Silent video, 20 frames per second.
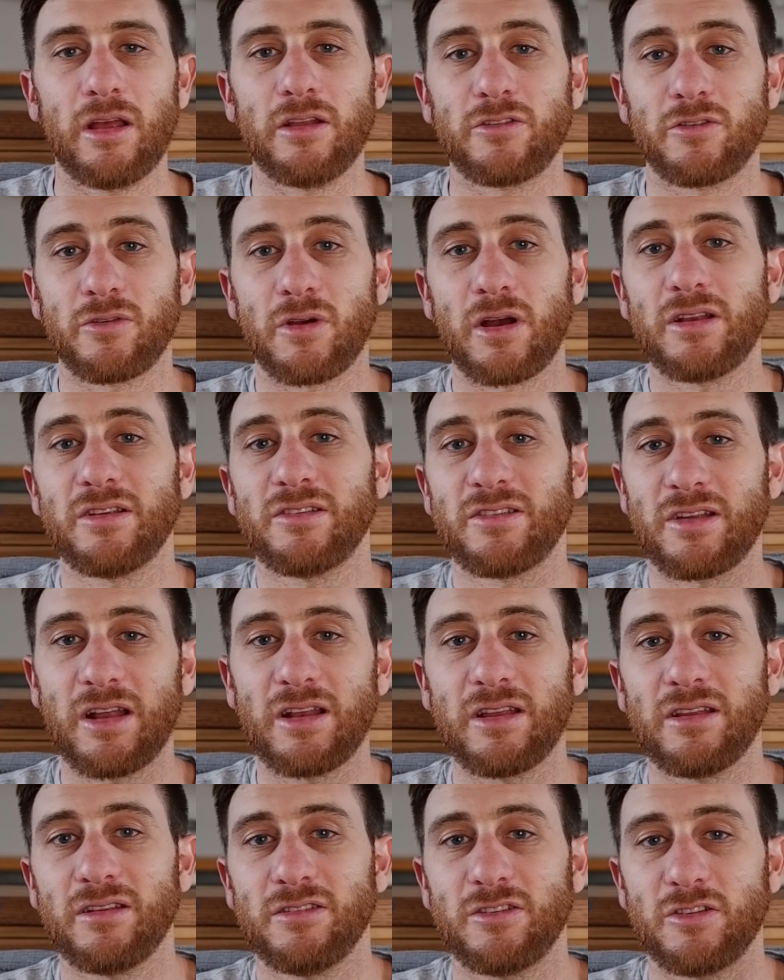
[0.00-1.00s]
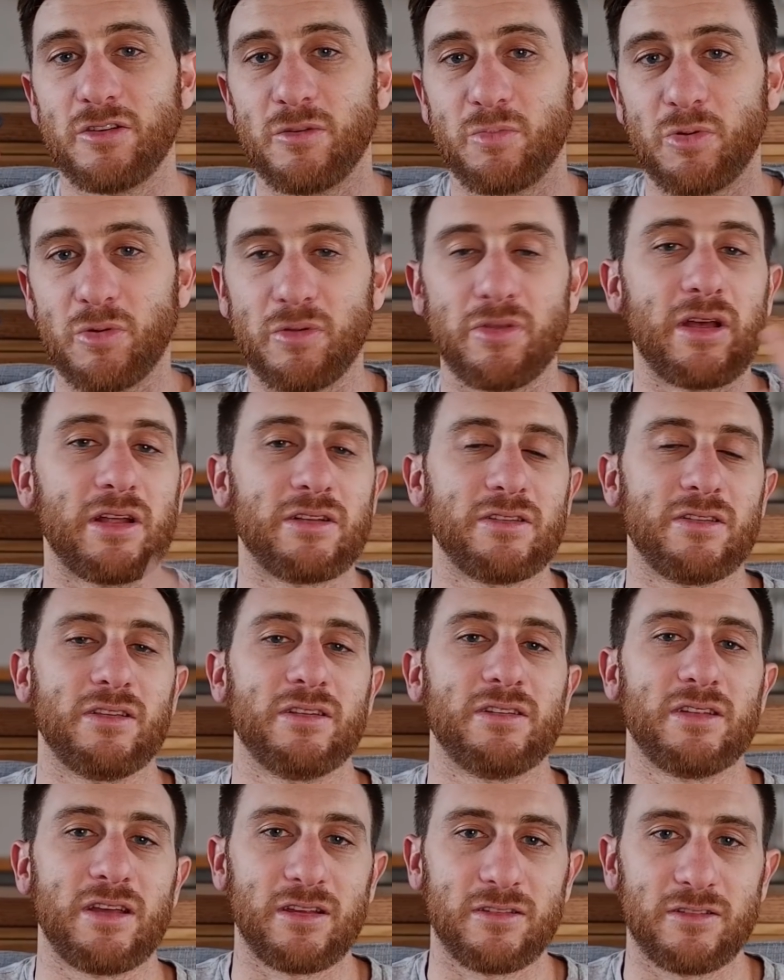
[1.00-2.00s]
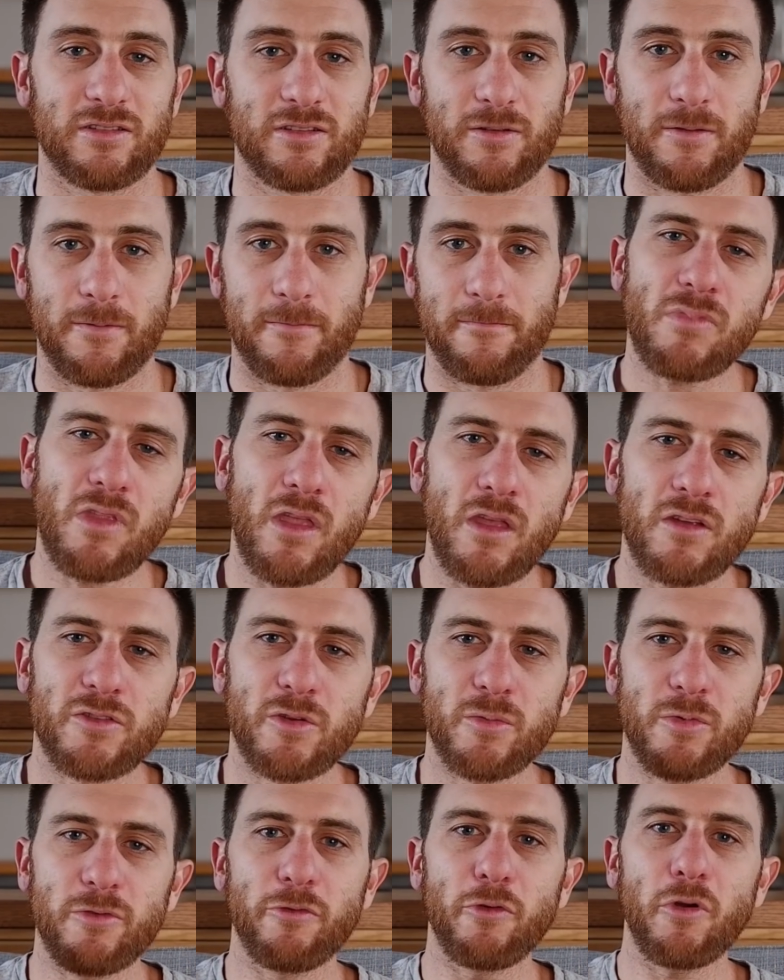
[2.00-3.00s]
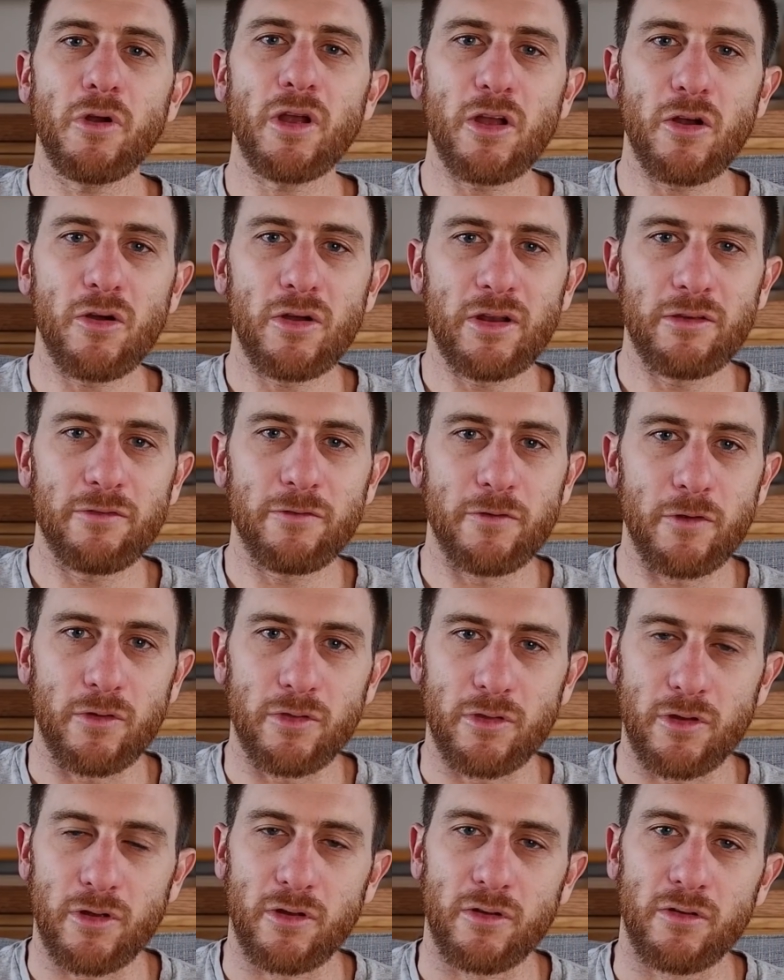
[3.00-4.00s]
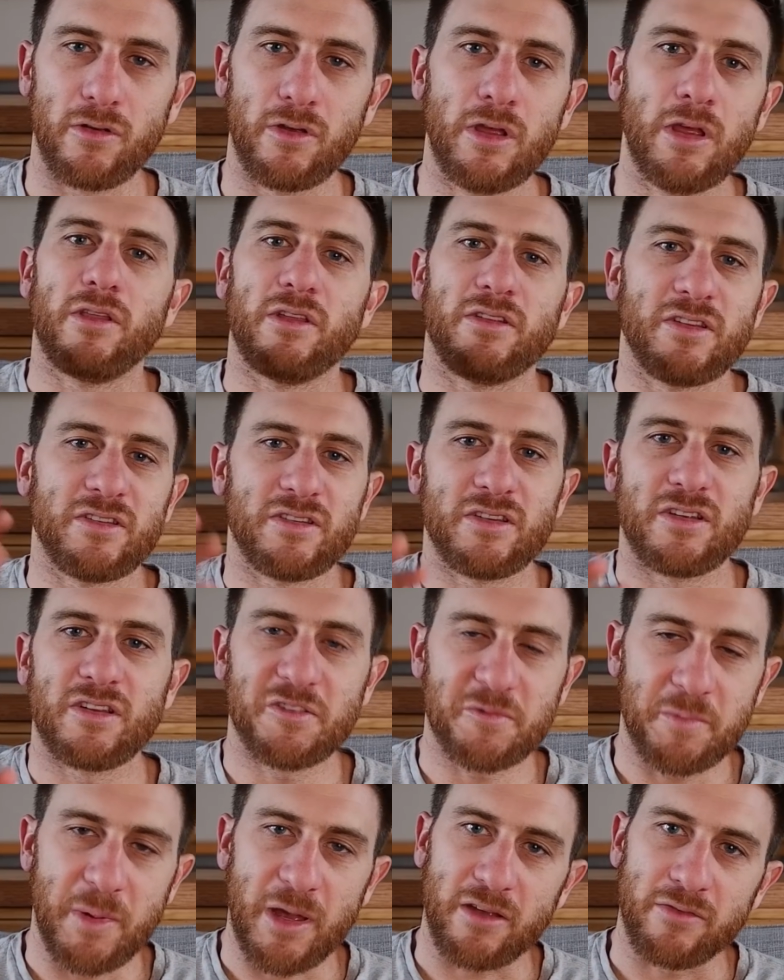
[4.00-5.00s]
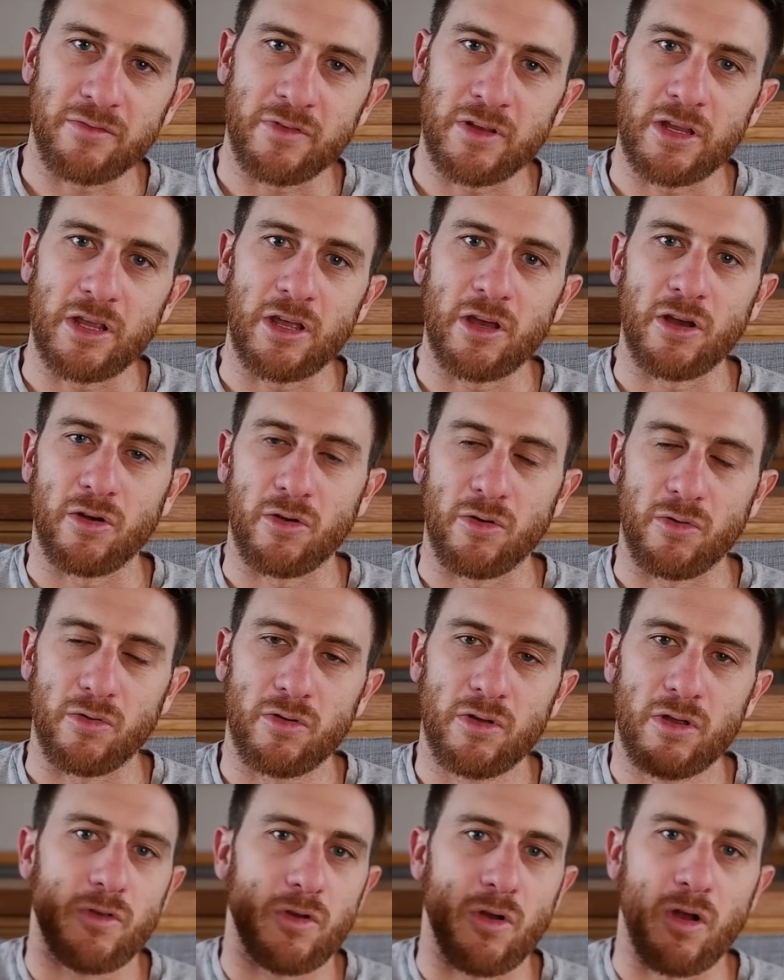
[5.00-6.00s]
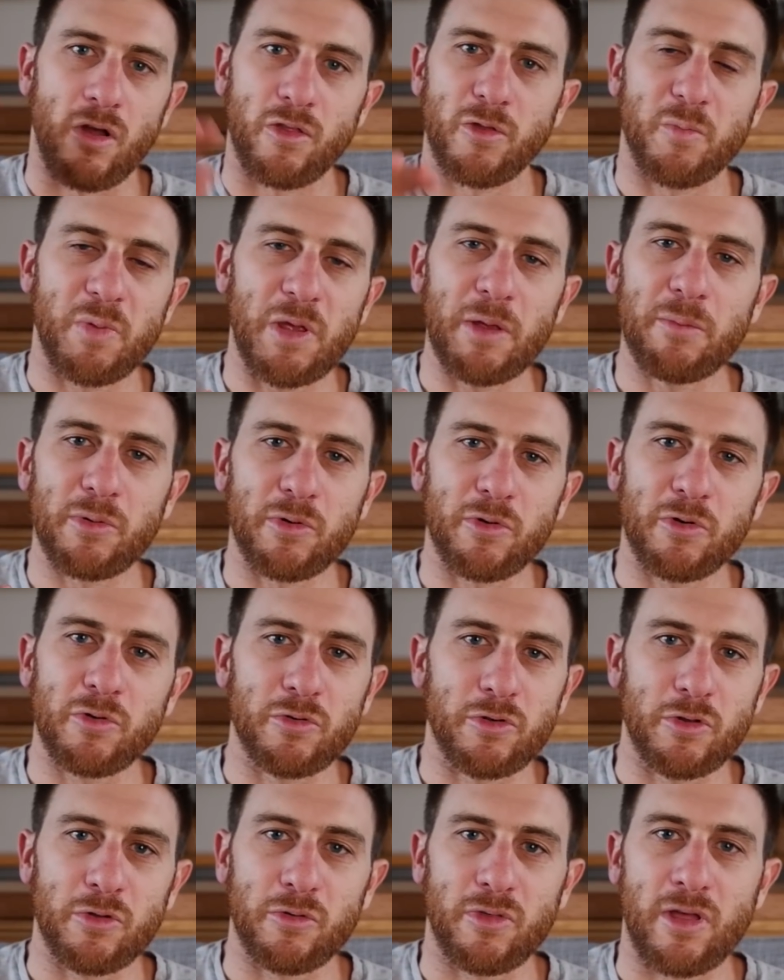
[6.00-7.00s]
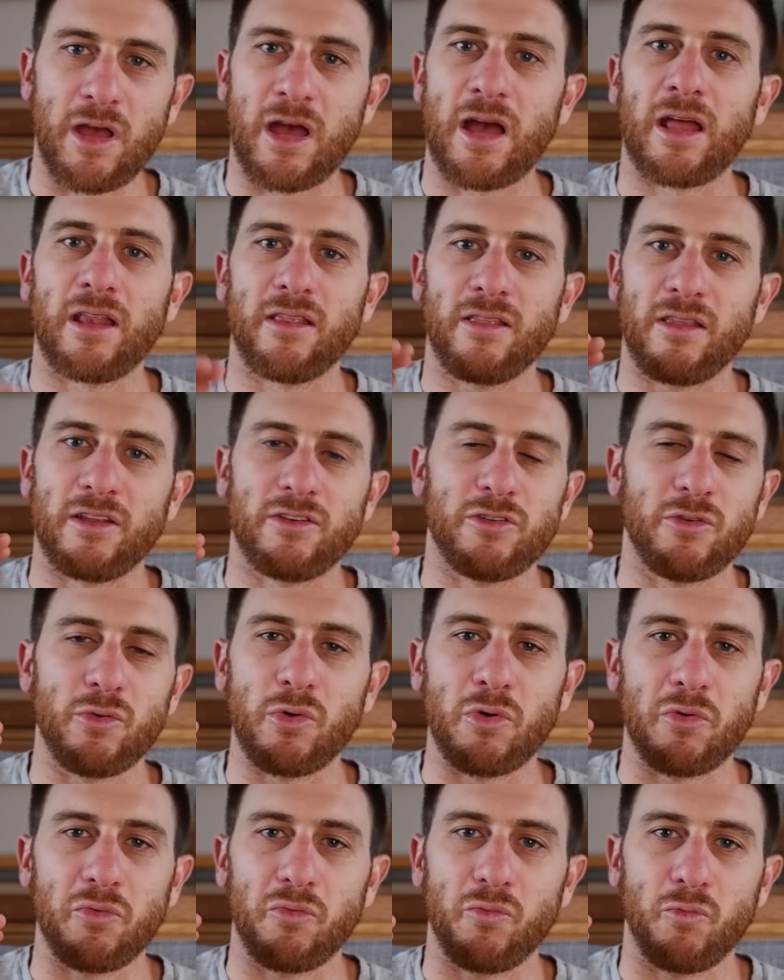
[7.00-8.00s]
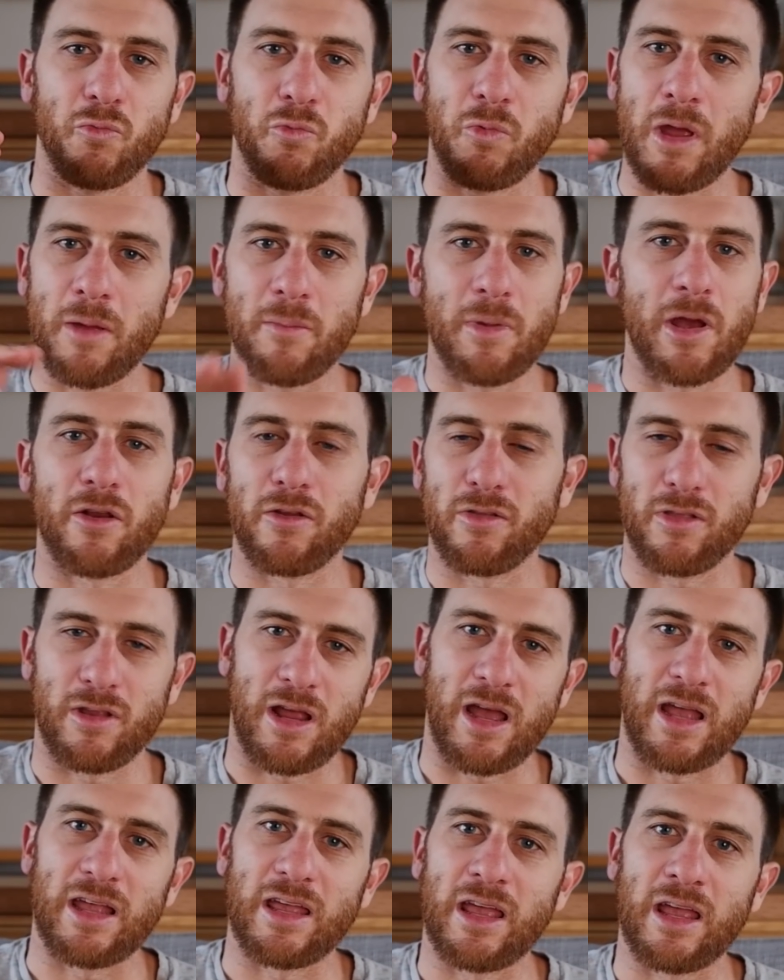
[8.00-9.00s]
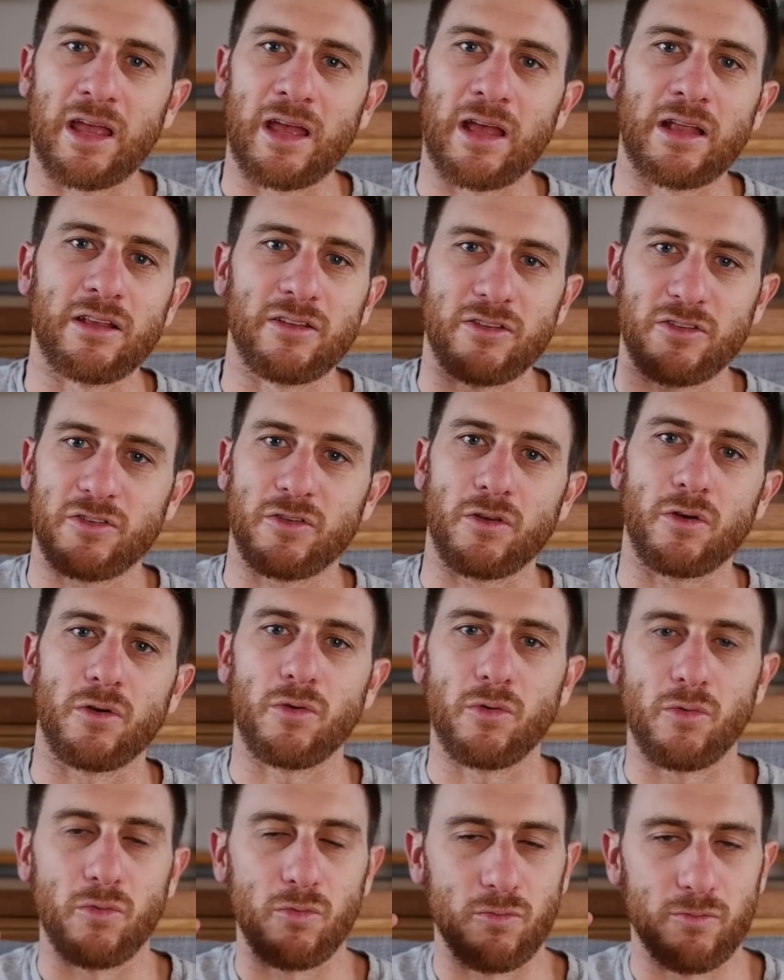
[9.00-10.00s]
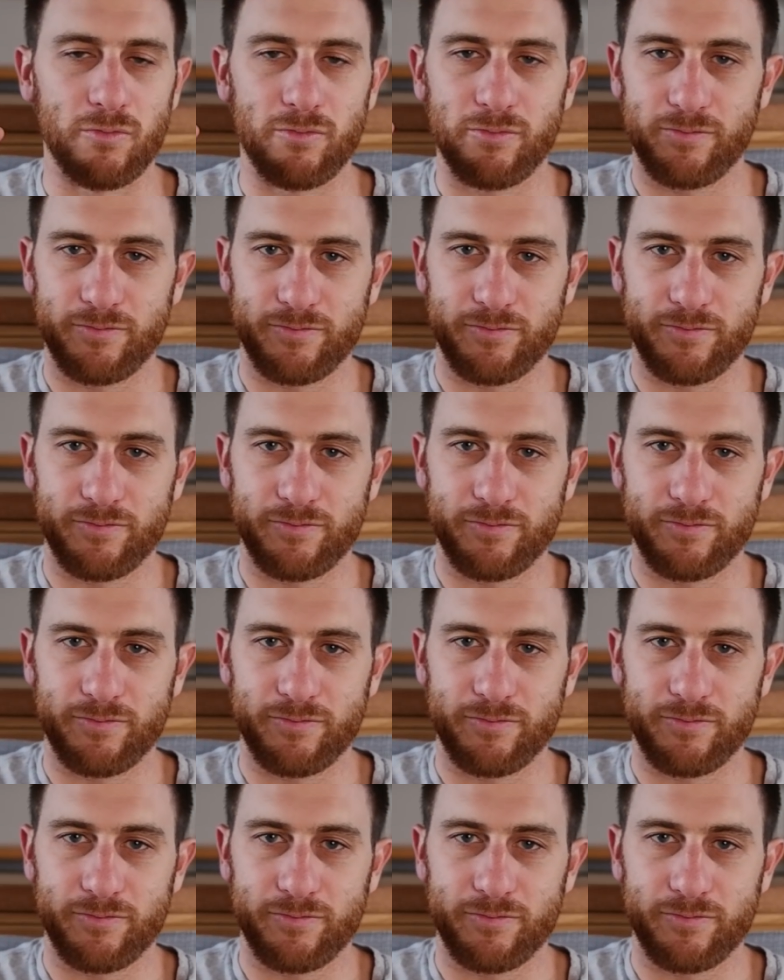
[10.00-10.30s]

And so I decided to put that to the test. So before I go any further, this isn't a spec video. There are other people who do that do it way better than I can, so